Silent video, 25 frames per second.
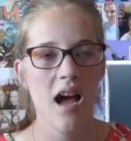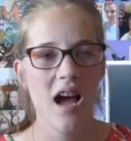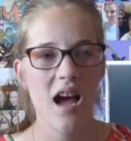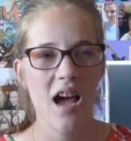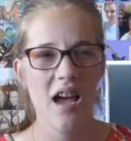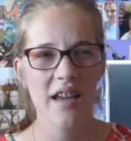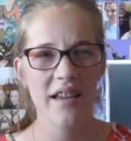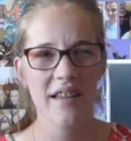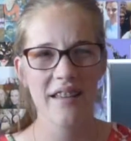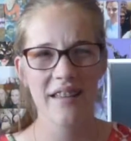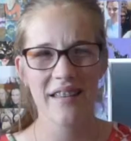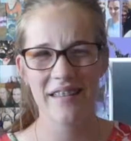I
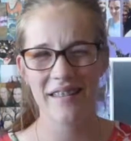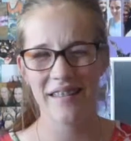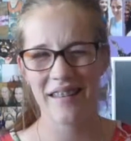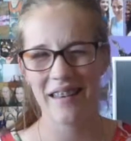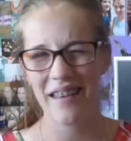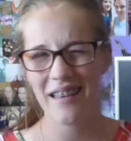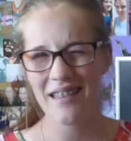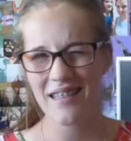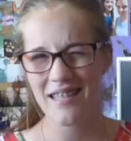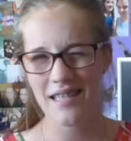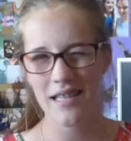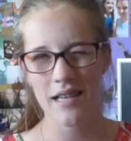
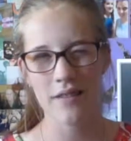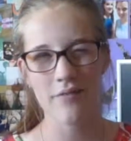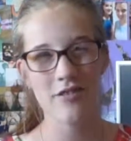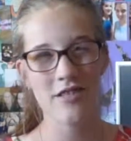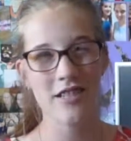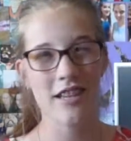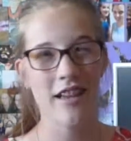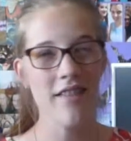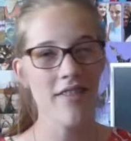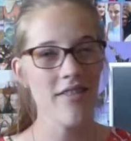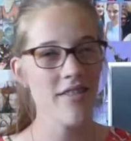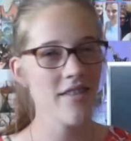guess I've
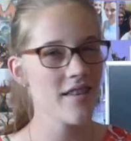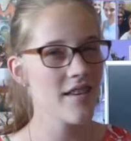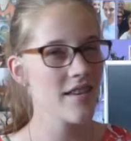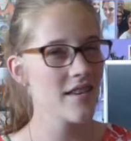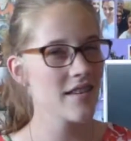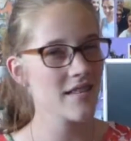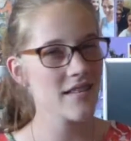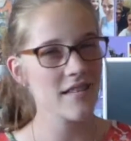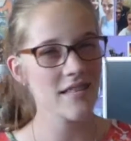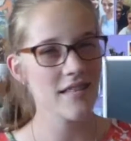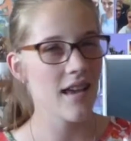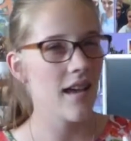done
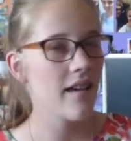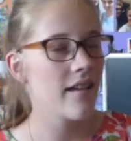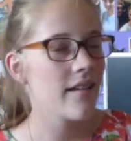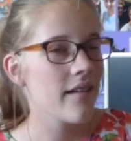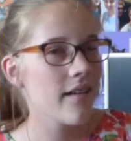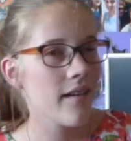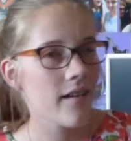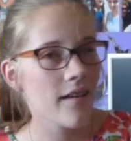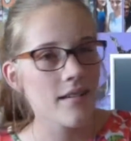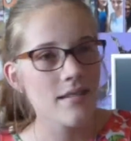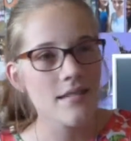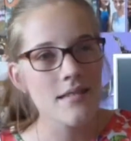this, I
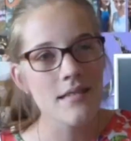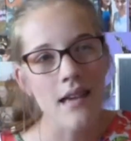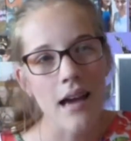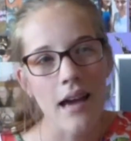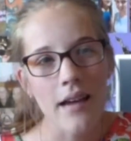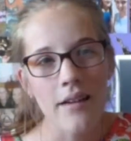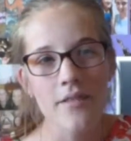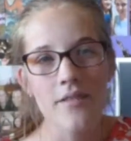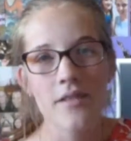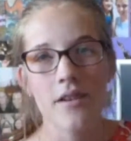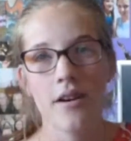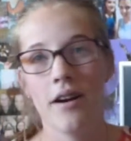guess.
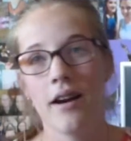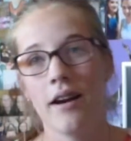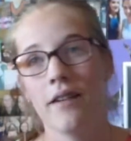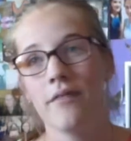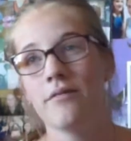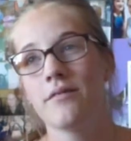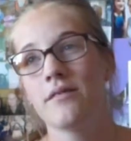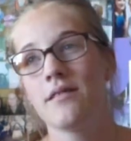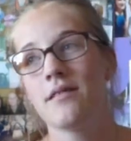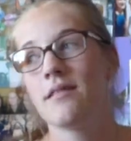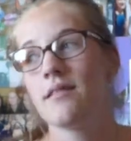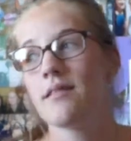I don't know,
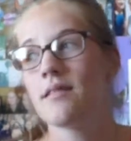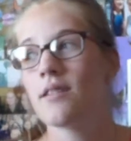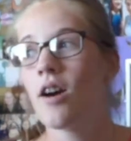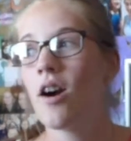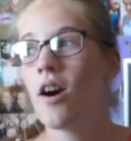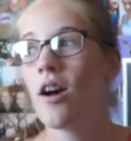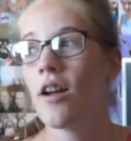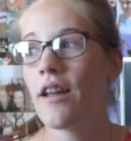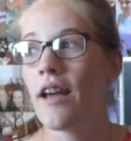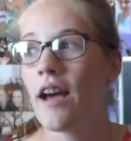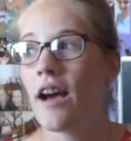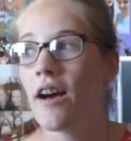I've
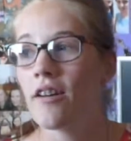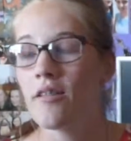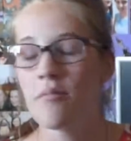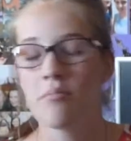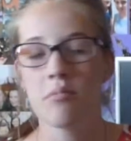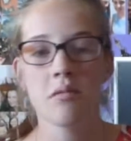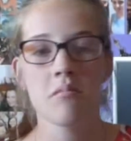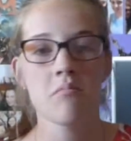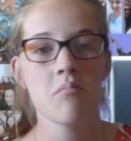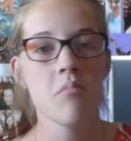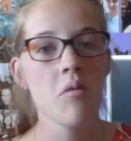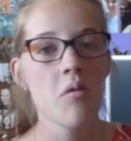gone out a
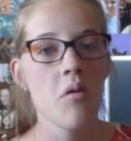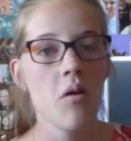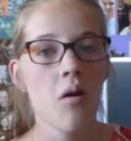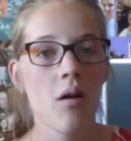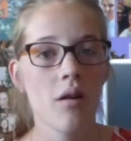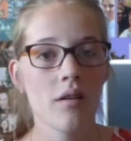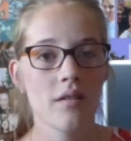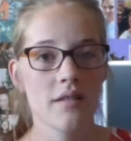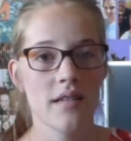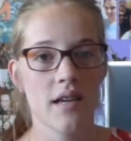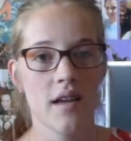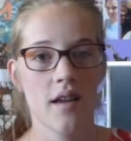bit
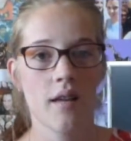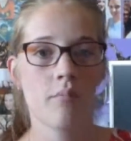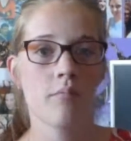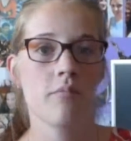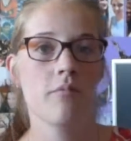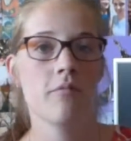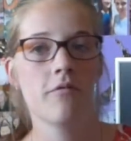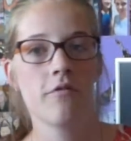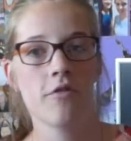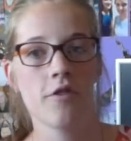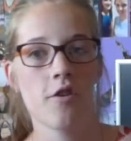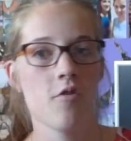more, done
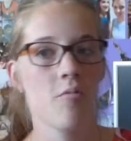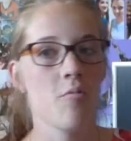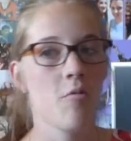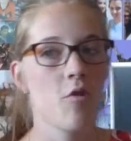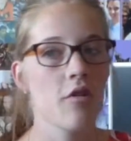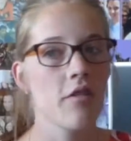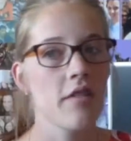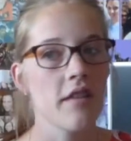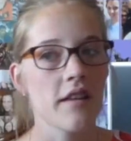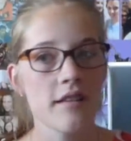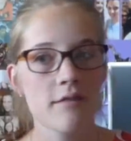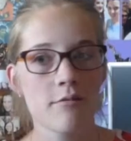a few
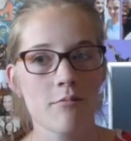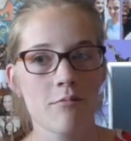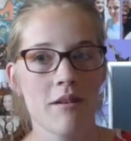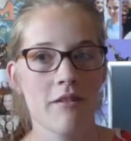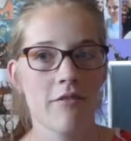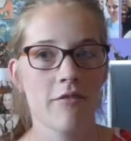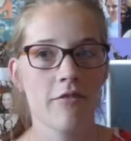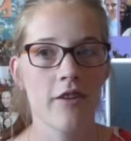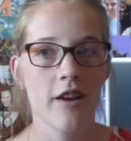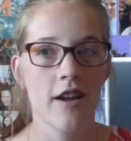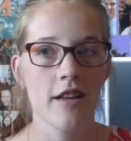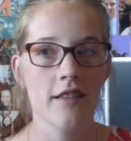more things with my
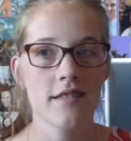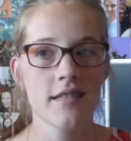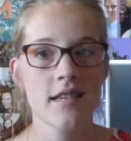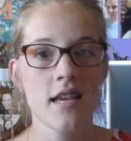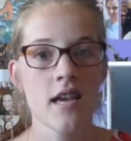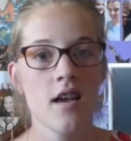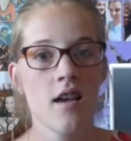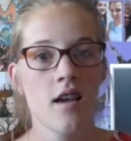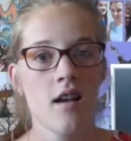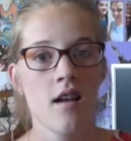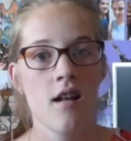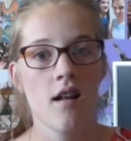friends.
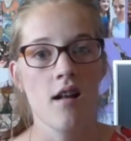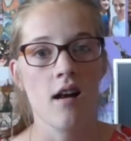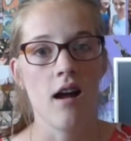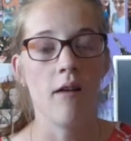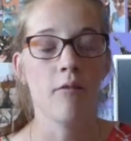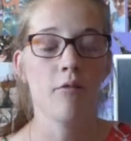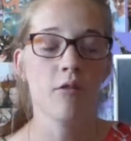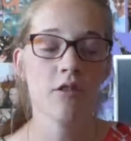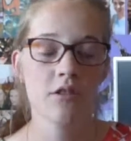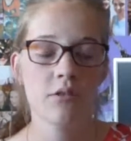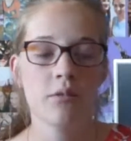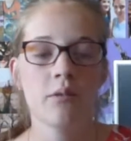
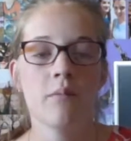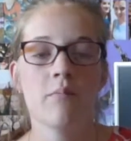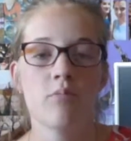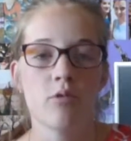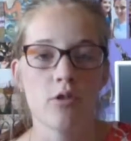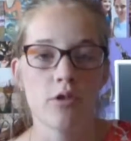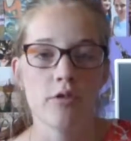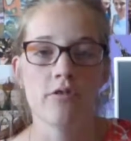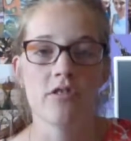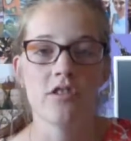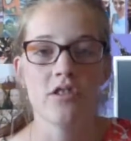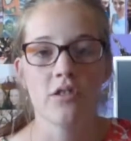I want to
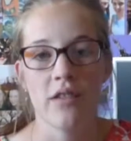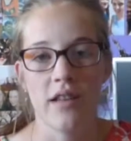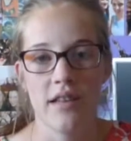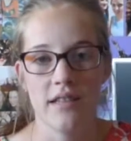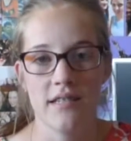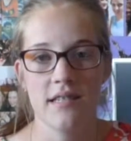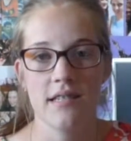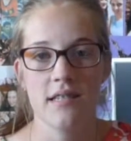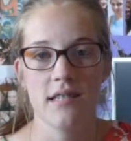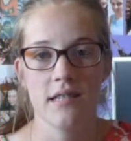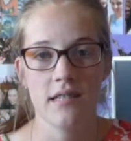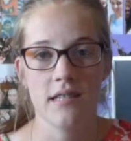improve in
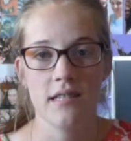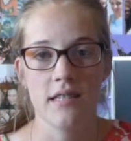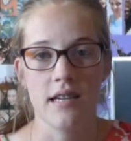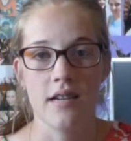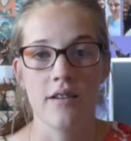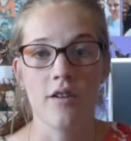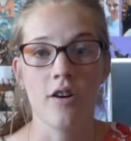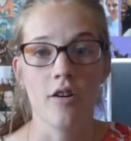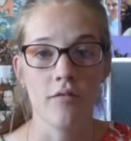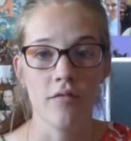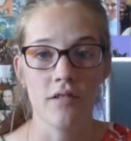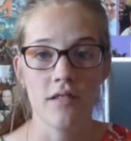
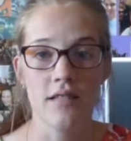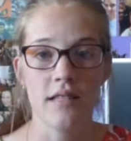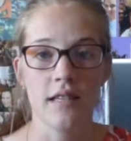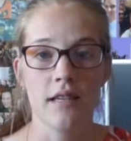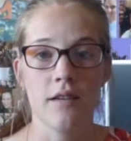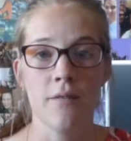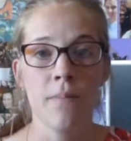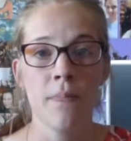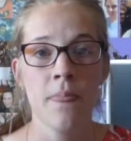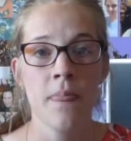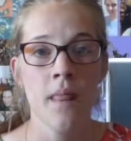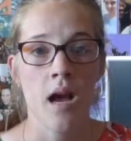2016,
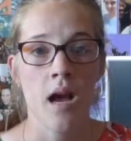obviously.